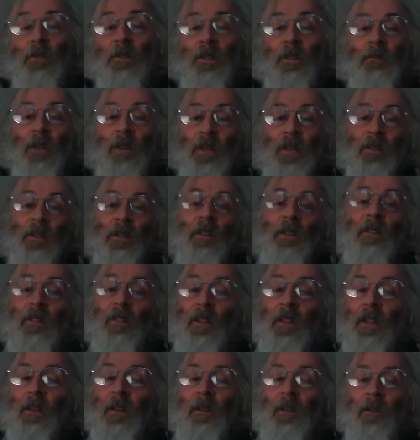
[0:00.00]
just find another
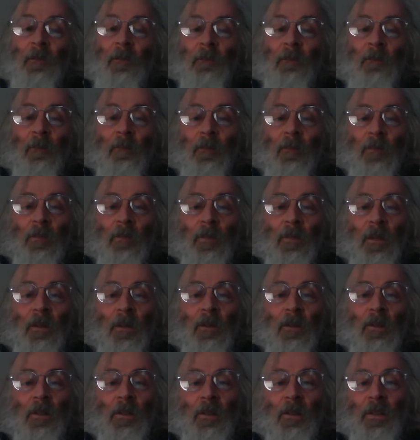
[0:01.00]
thing
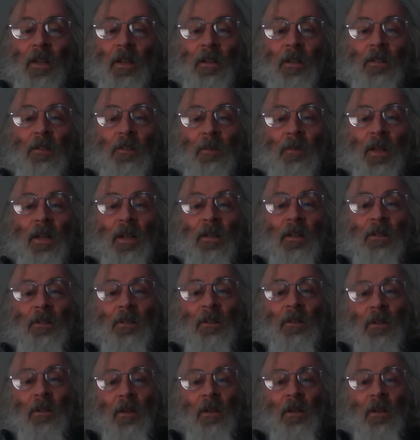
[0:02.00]
that will take its place.